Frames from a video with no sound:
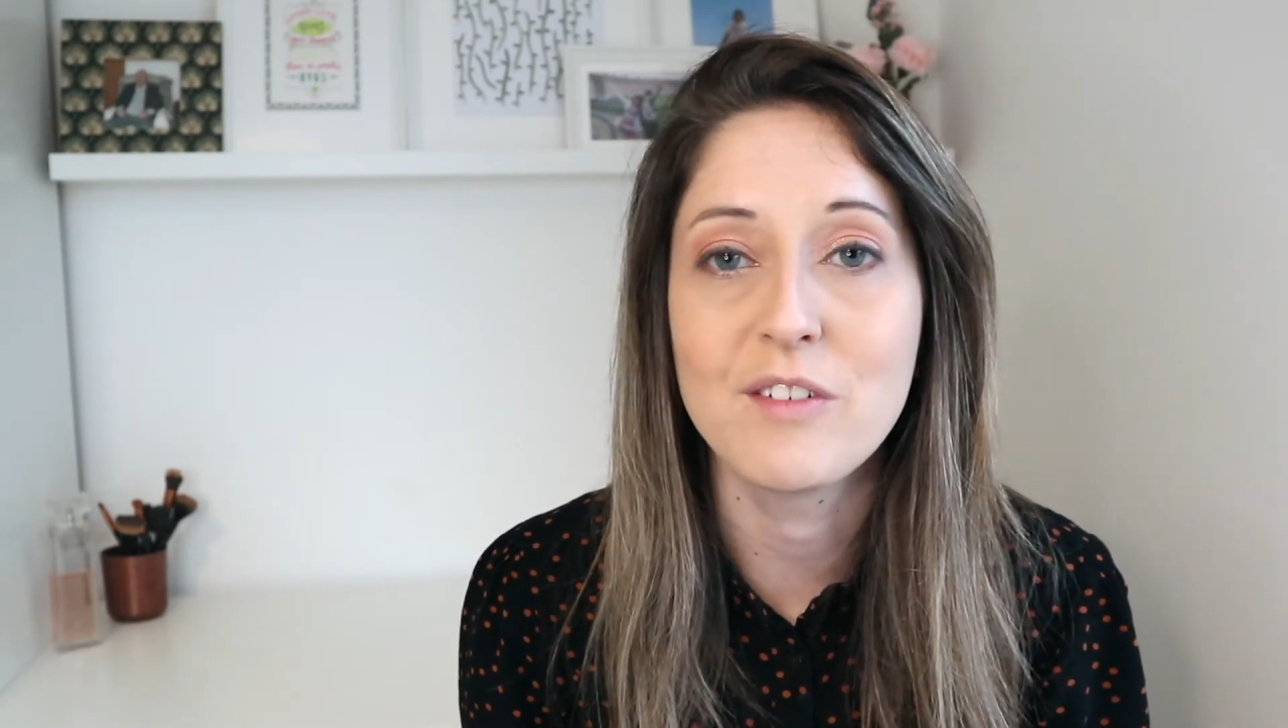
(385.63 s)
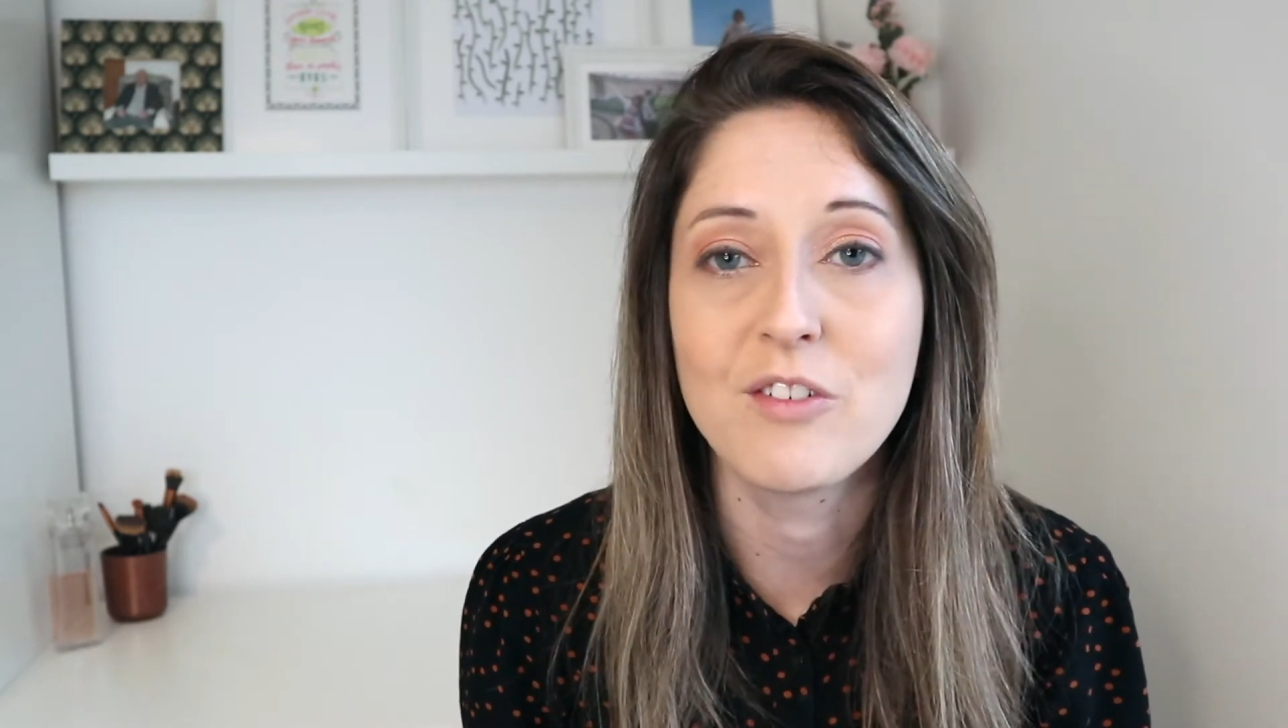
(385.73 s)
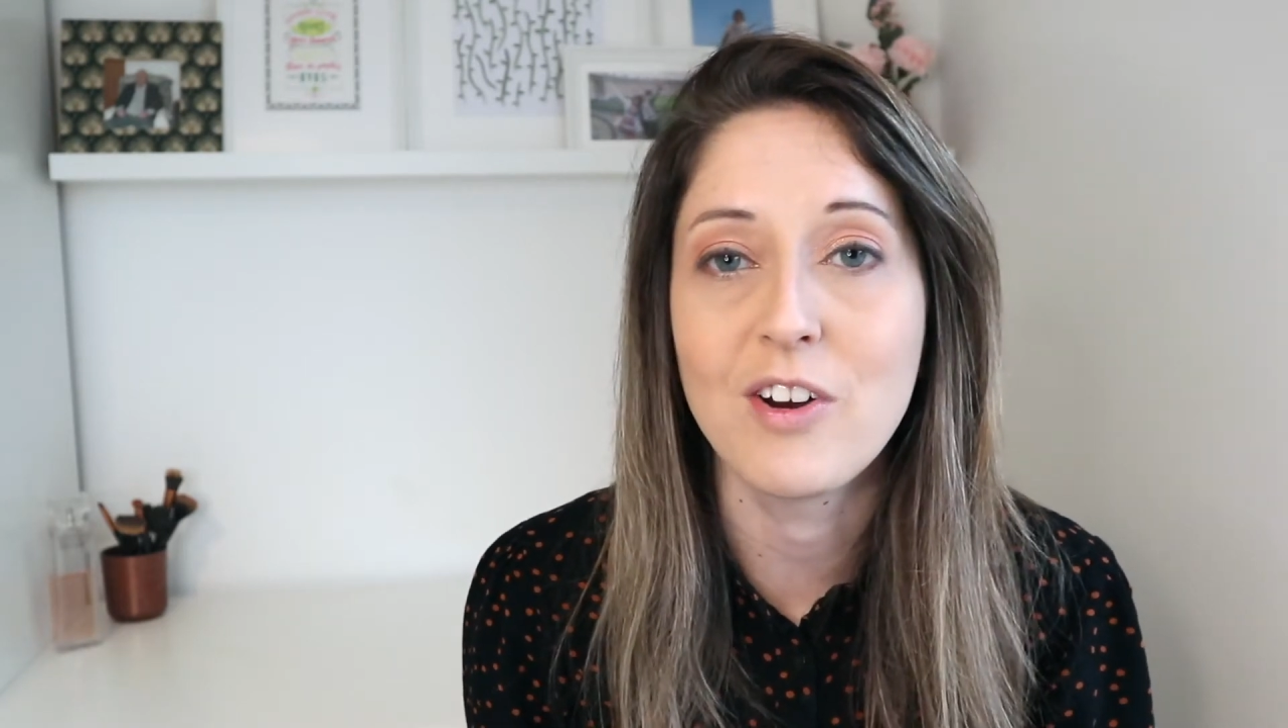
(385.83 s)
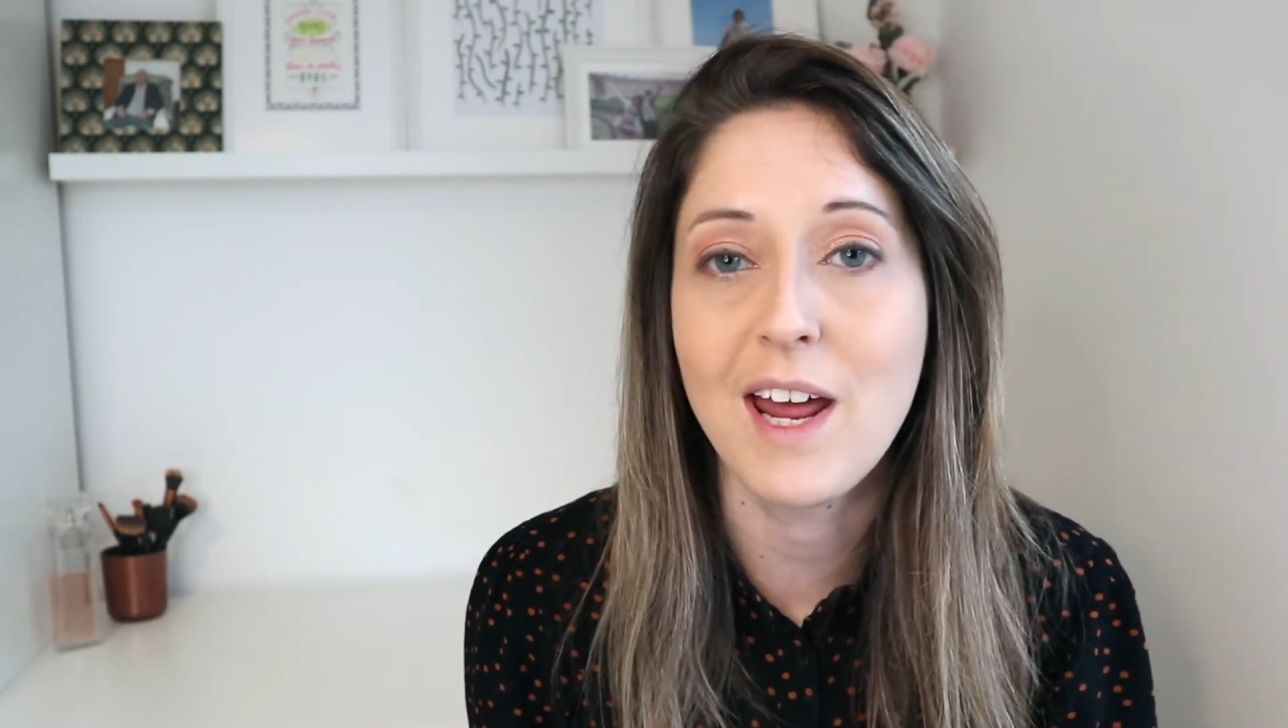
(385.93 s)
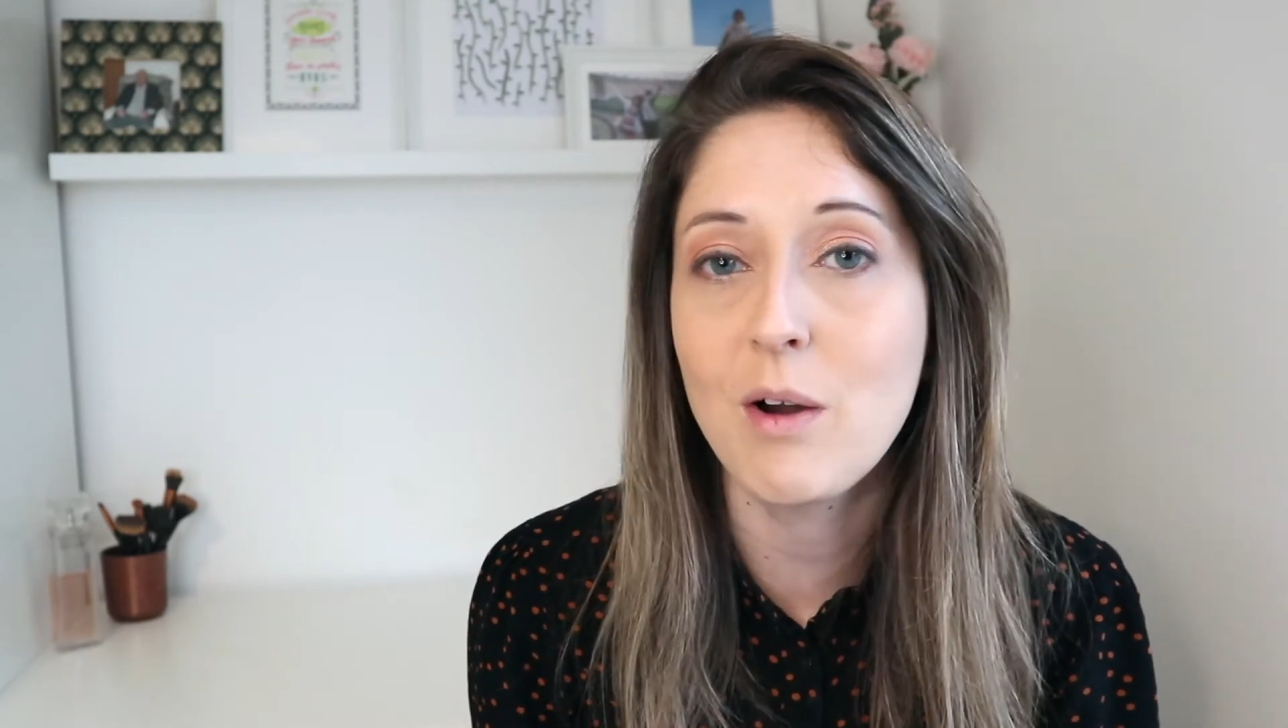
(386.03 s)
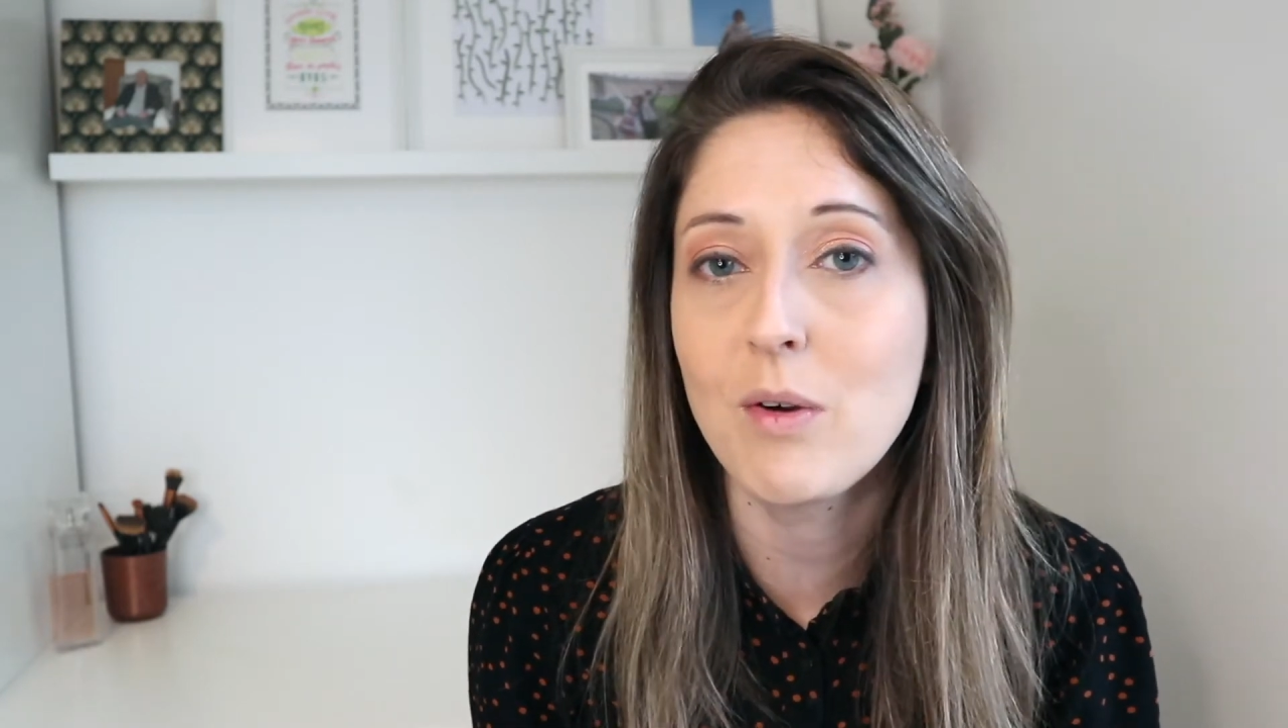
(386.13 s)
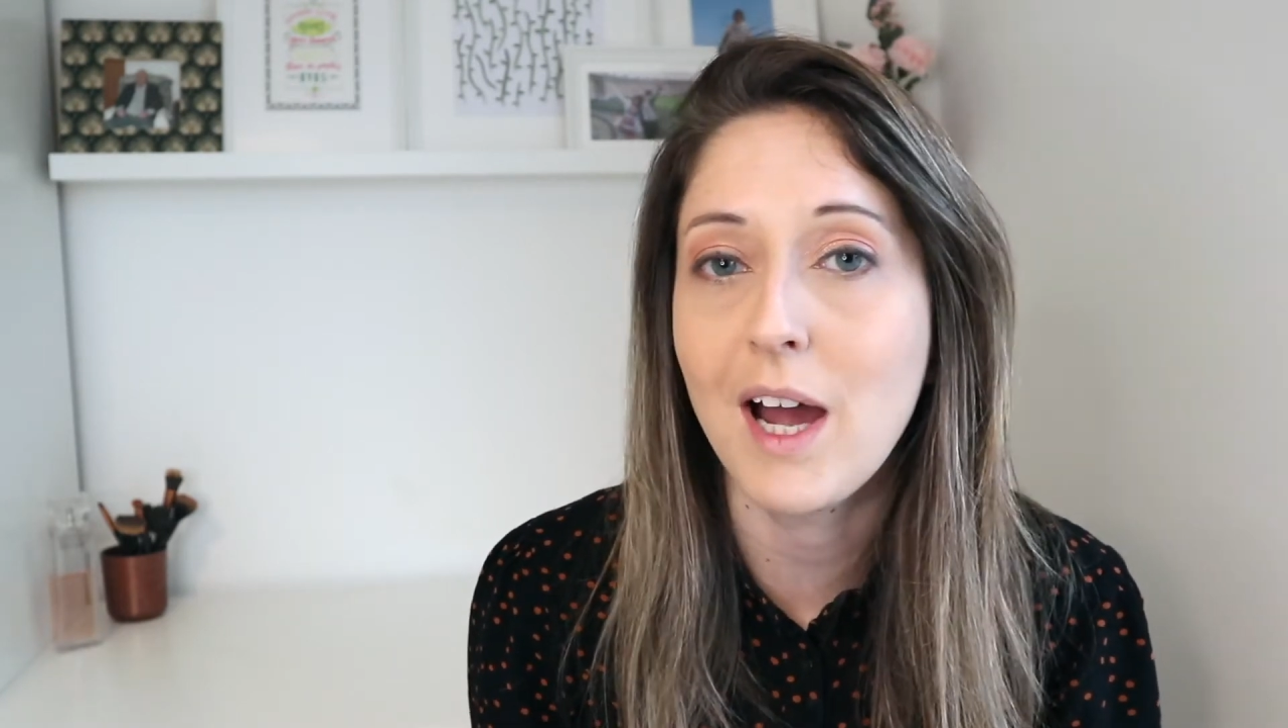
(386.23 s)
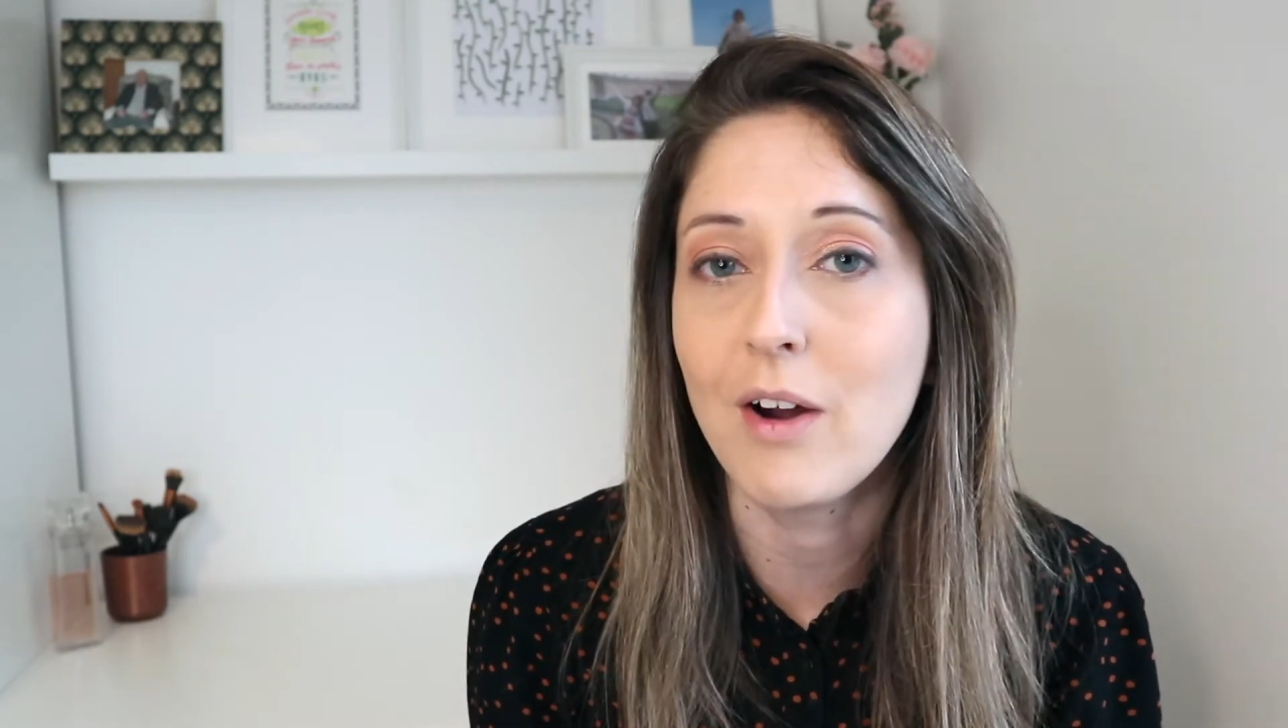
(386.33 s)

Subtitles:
for an hour